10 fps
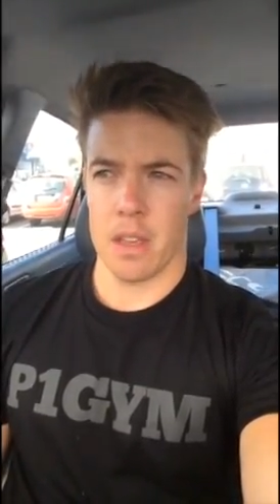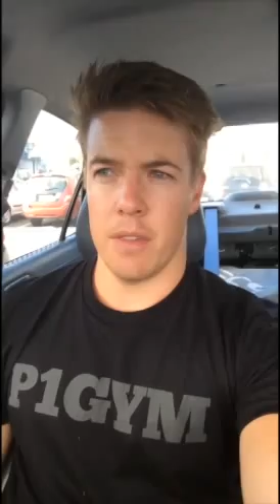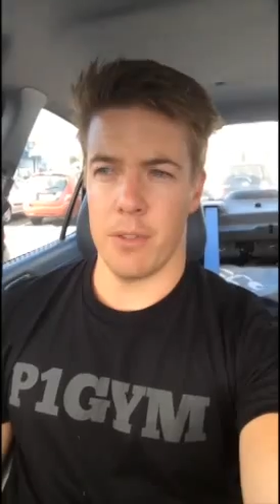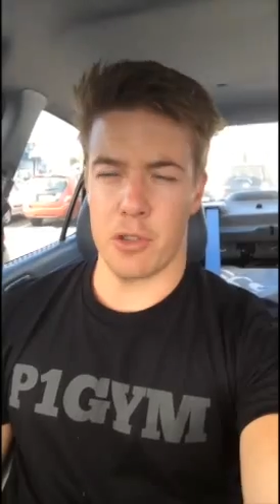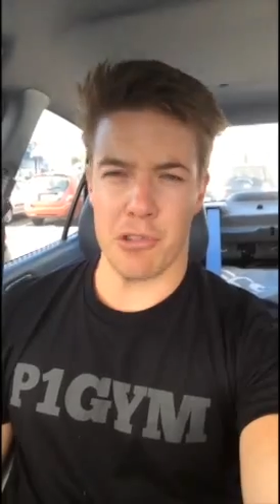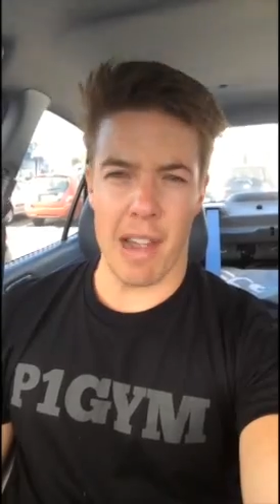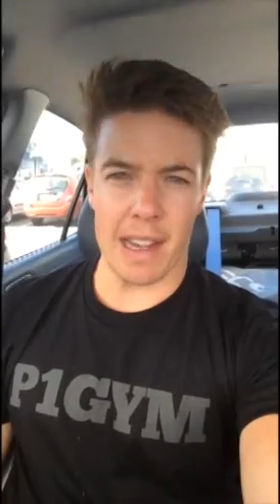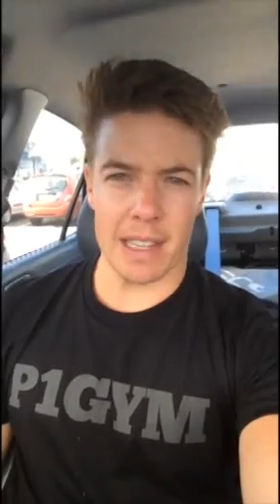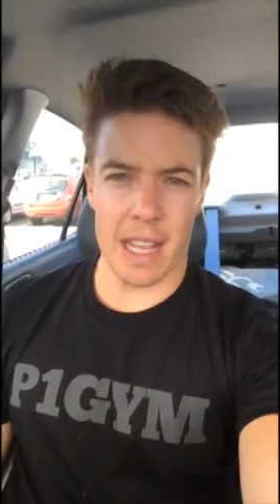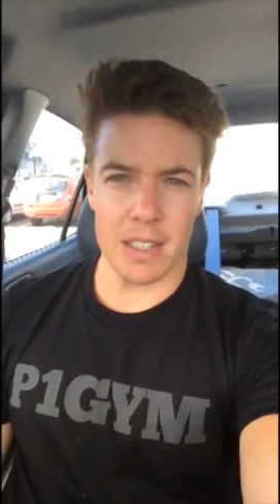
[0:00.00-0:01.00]
If you
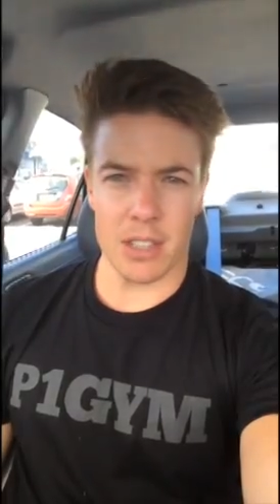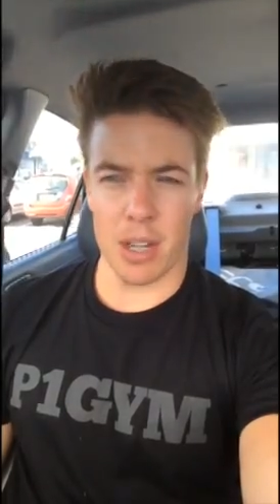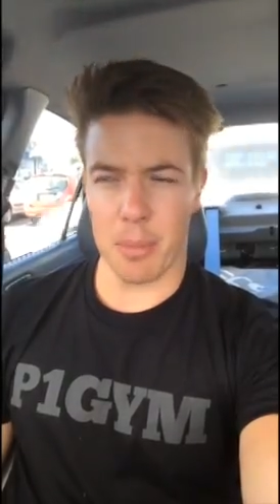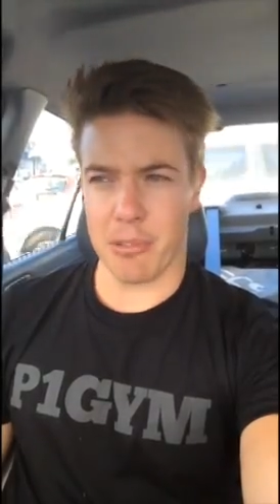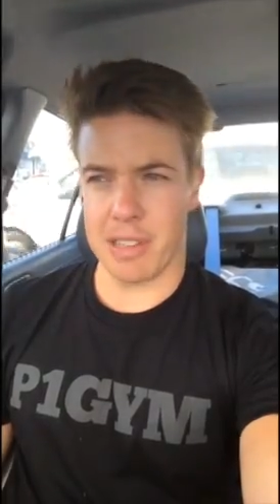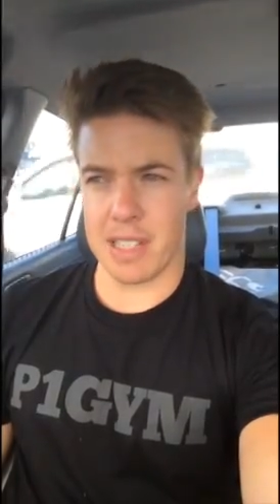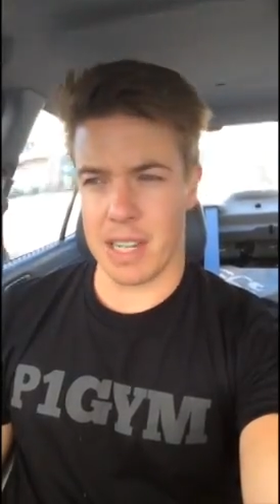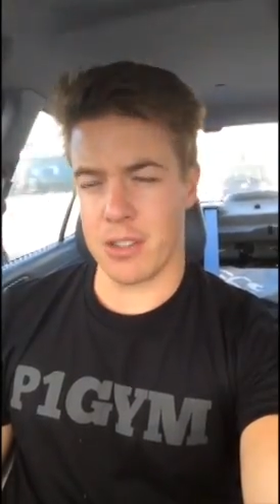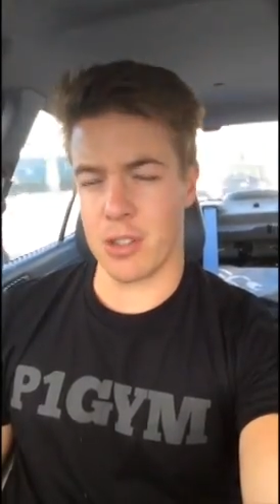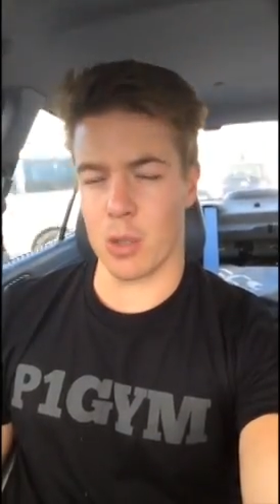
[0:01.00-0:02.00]
trained last time
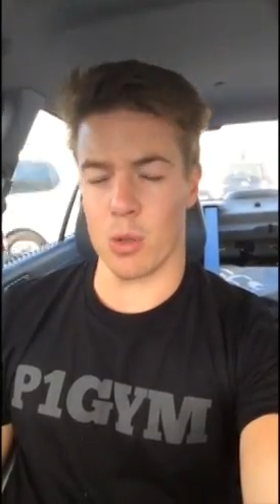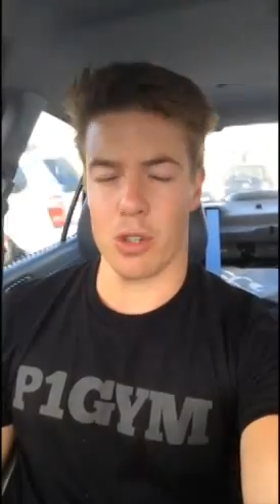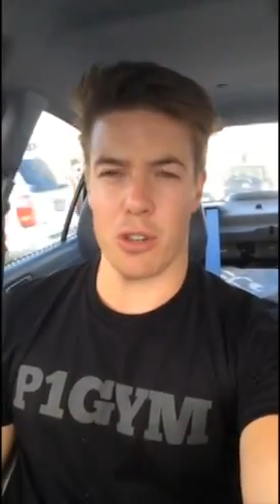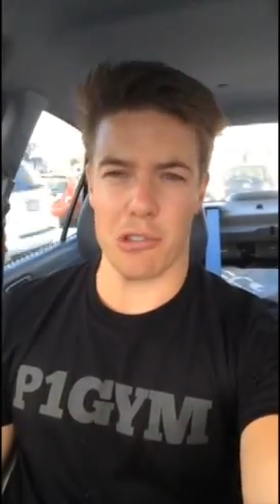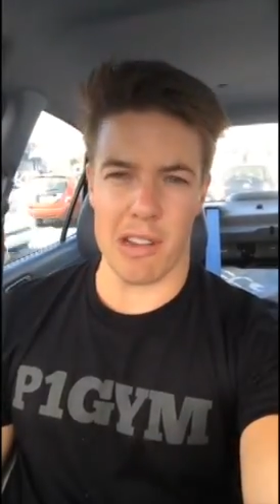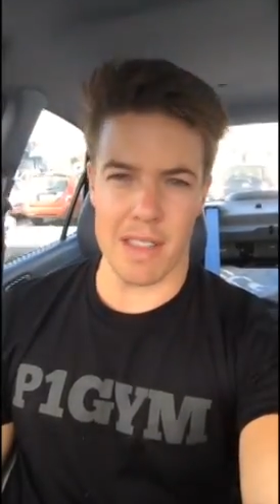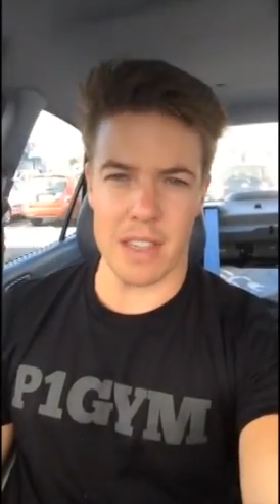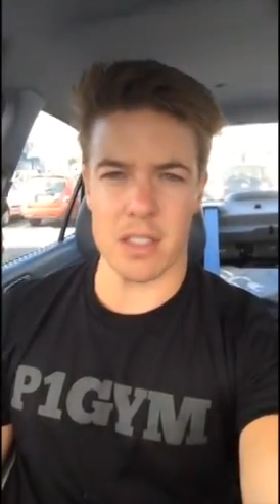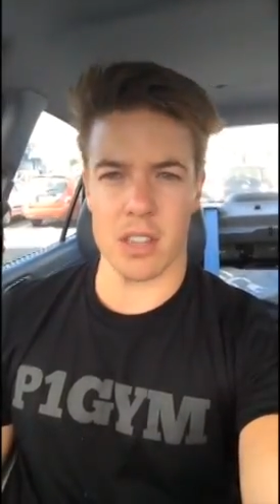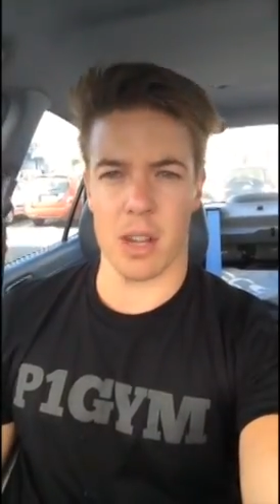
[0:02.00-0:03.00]
pre-test, you should also train
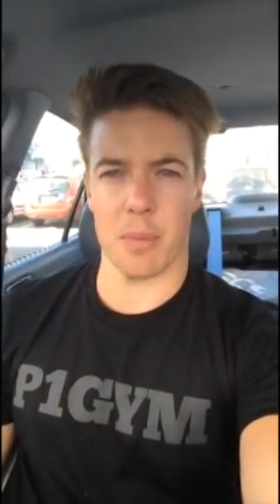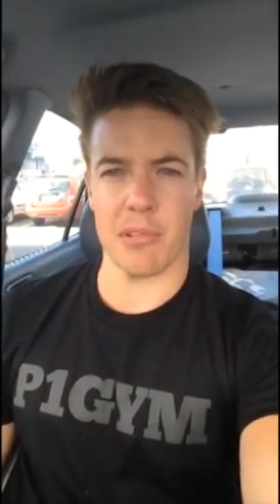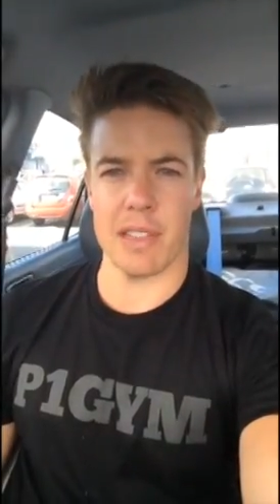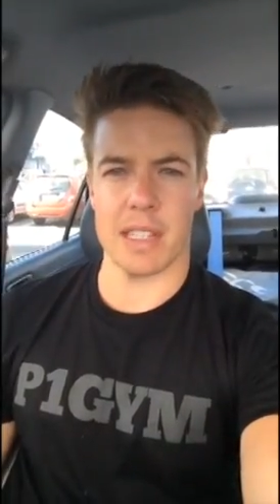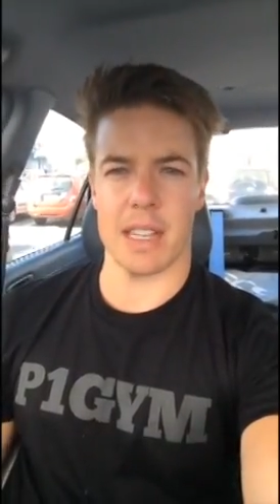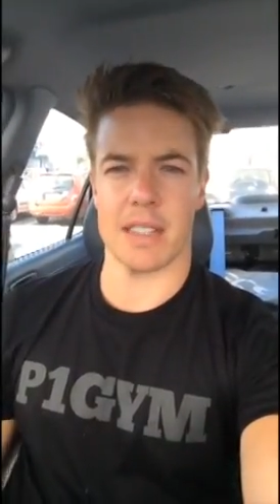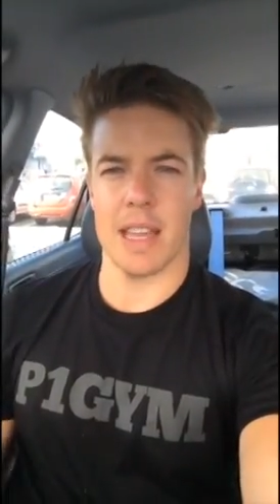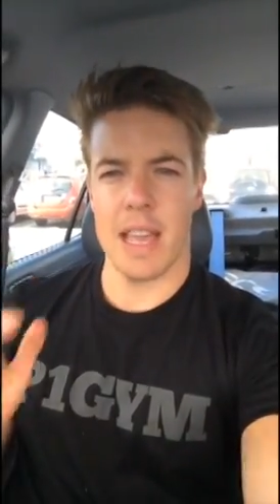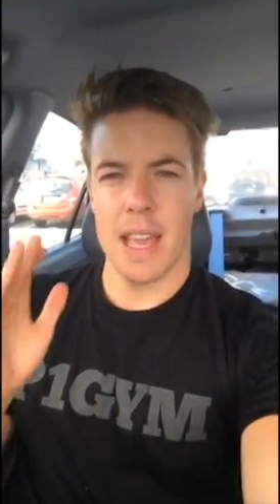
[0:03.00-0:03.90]
this time pre-test.